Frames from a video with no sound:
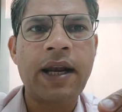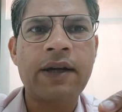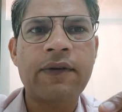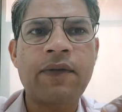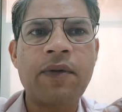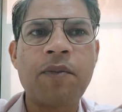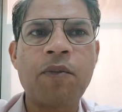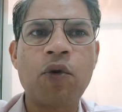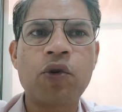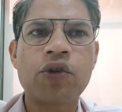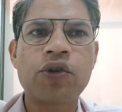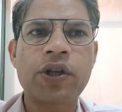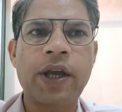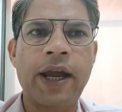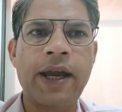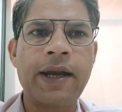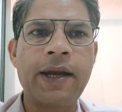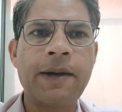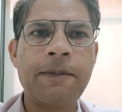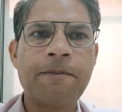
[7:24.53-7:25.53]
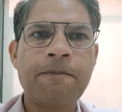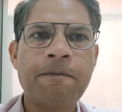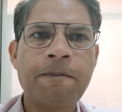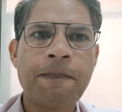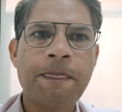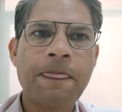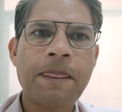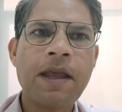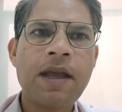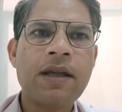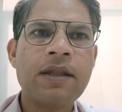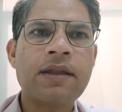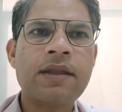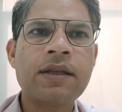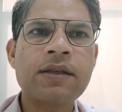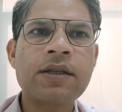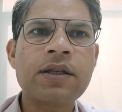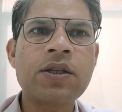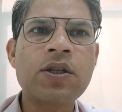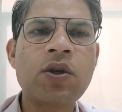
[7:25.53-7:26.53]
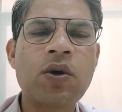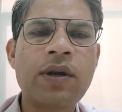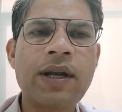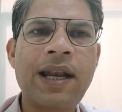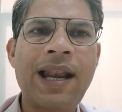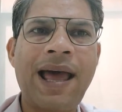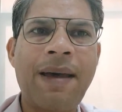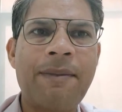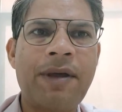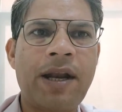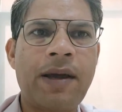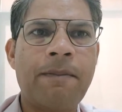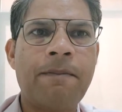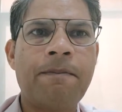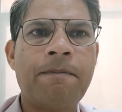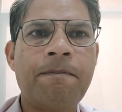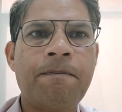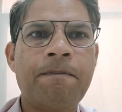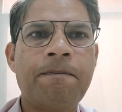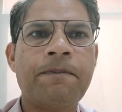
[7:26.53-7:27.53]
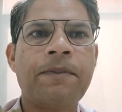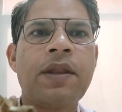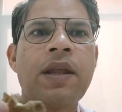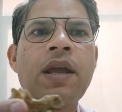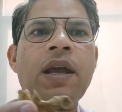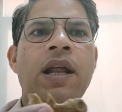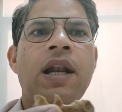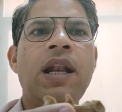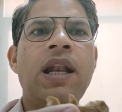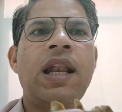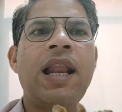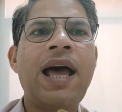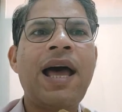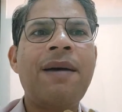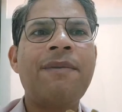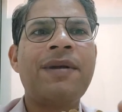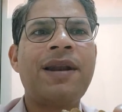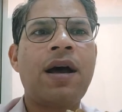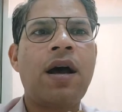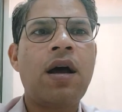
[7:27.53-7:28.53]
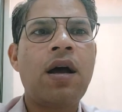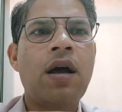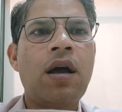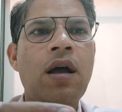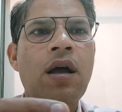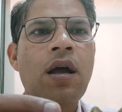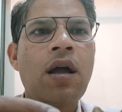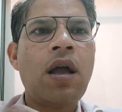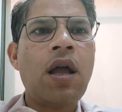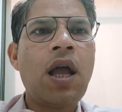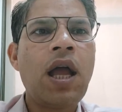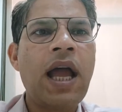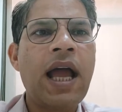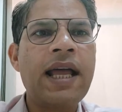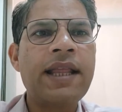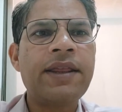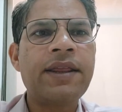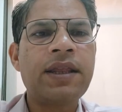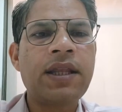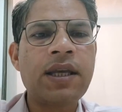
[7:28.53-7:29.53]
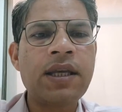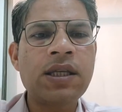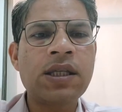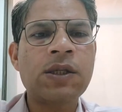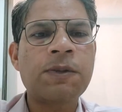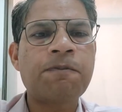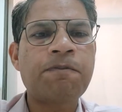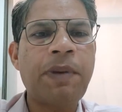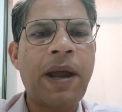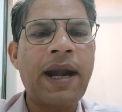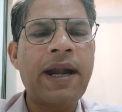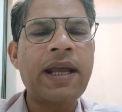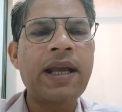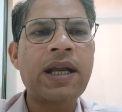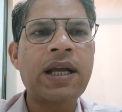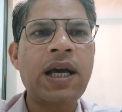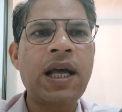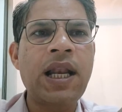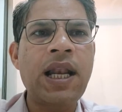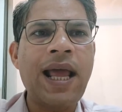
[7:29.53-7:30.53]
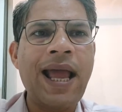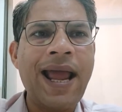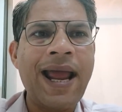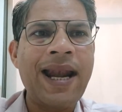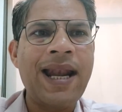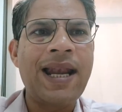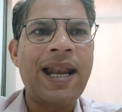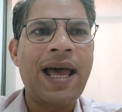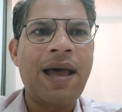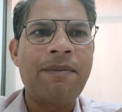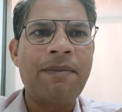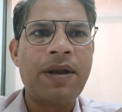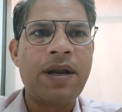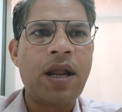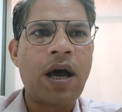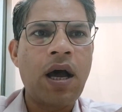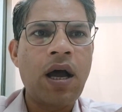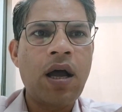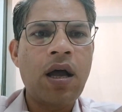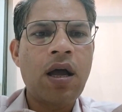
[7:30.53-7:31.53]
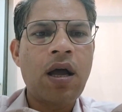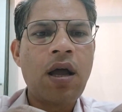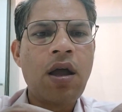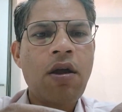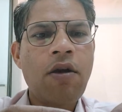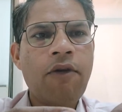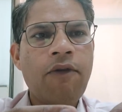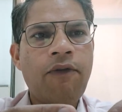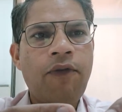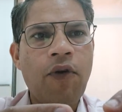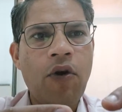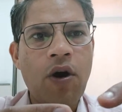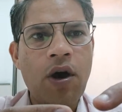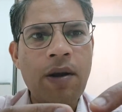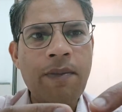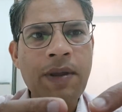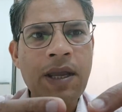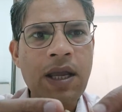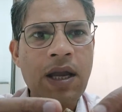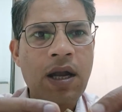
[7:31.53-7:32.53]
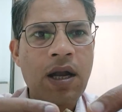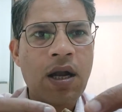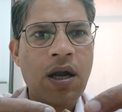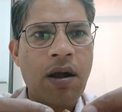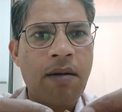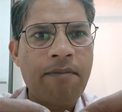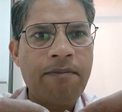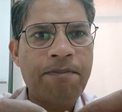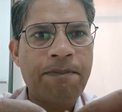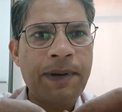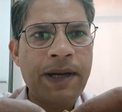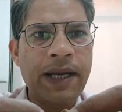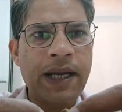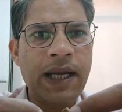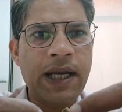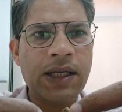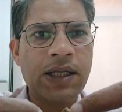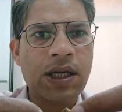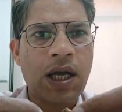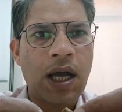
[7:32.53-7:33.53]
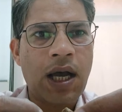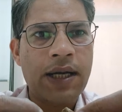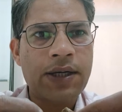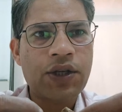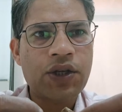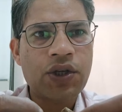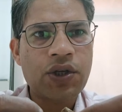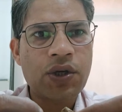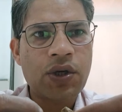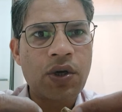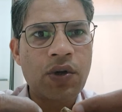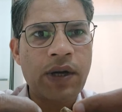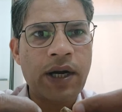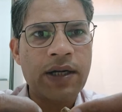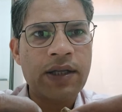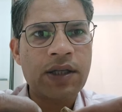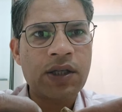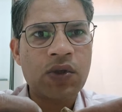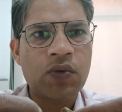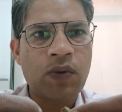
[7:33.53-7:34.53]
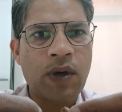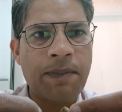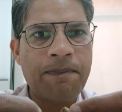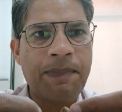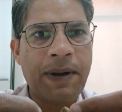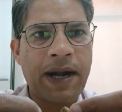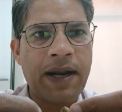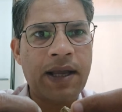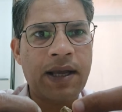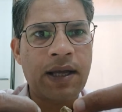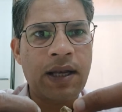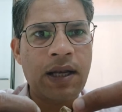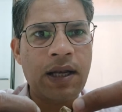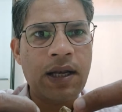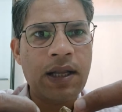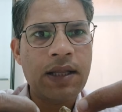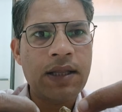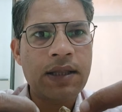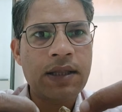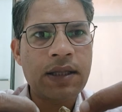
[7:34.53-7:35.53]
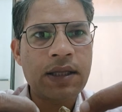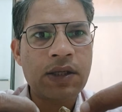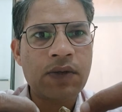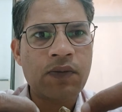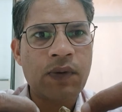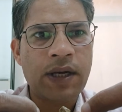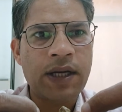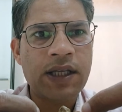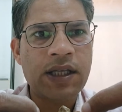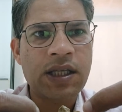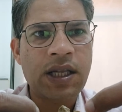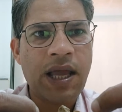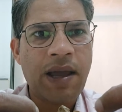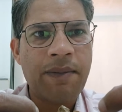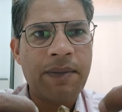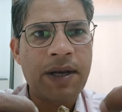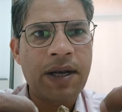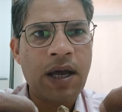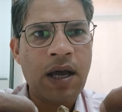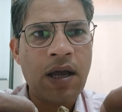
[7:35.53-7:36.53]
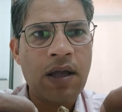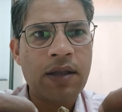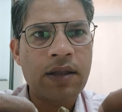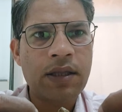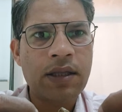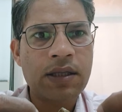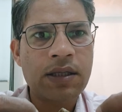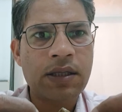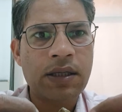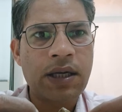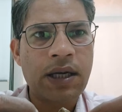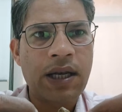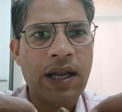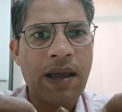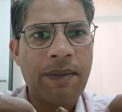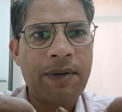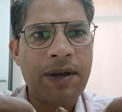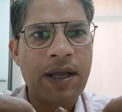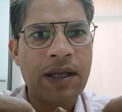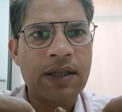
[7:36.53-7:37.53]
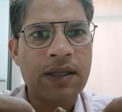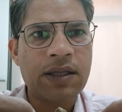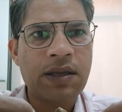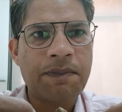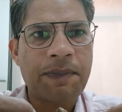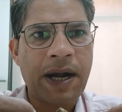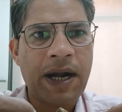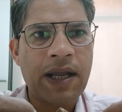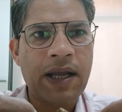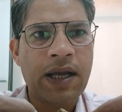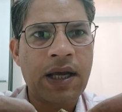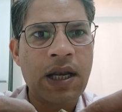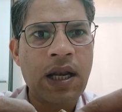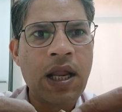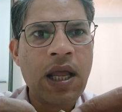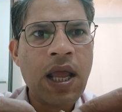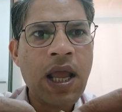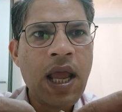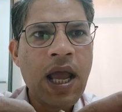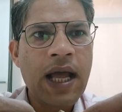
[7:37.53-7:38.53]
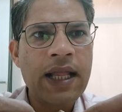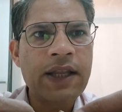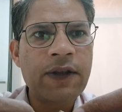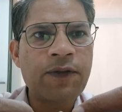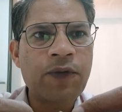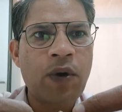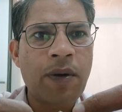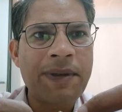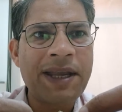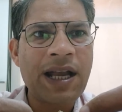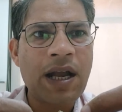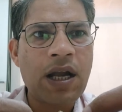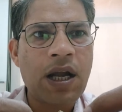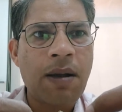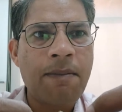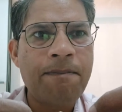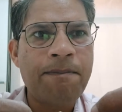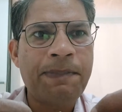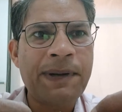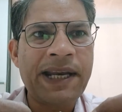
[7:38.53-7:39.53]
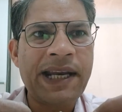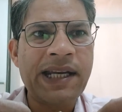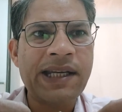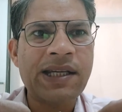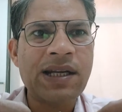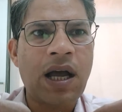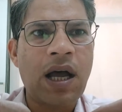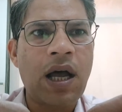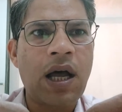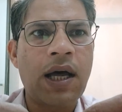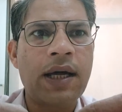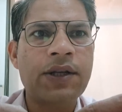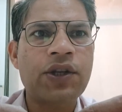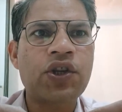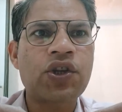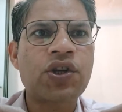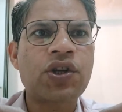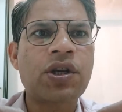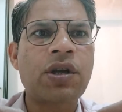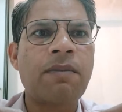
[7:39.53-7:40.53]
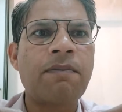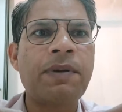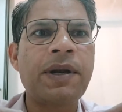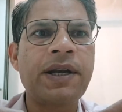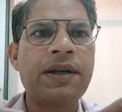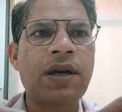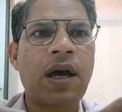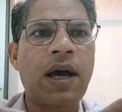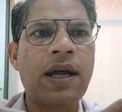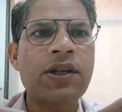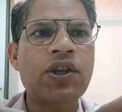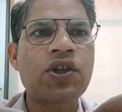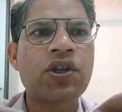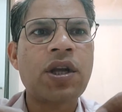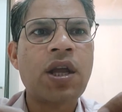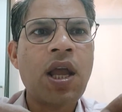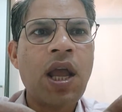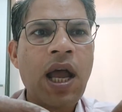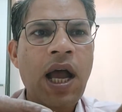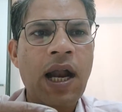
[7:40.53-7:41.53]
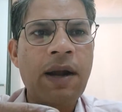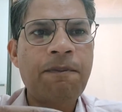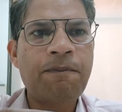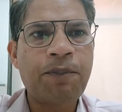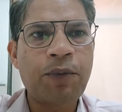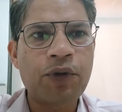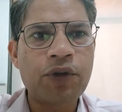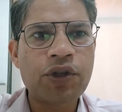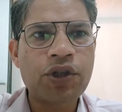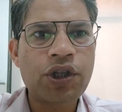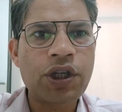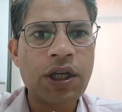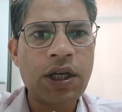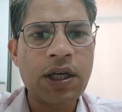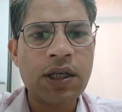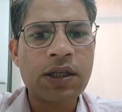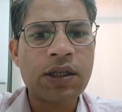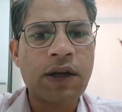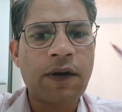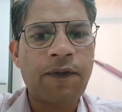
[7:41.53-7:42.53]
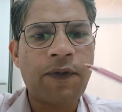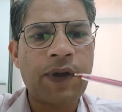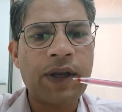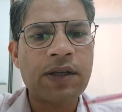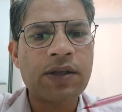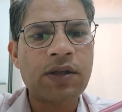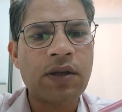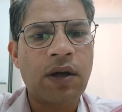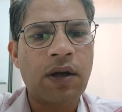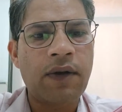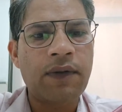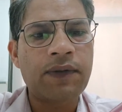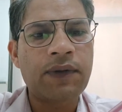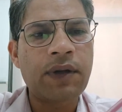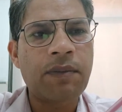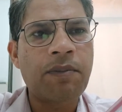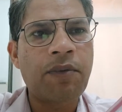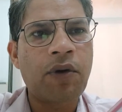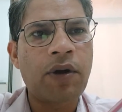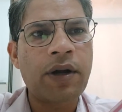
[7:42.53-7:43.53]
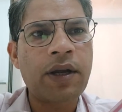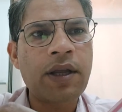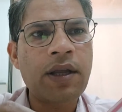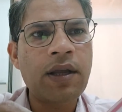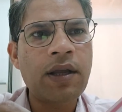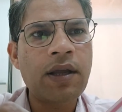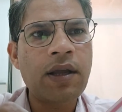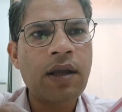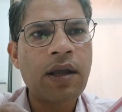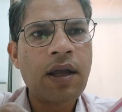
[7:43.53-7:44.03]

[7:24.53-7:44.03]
from both sides, this is known as lamina, and this pedicle and lamina forming a complete arch. Look at this one, pedicle, this one is lamina, this one is lamina, this is a pedicle, and this forming a complete arch, and posterior surface of the body,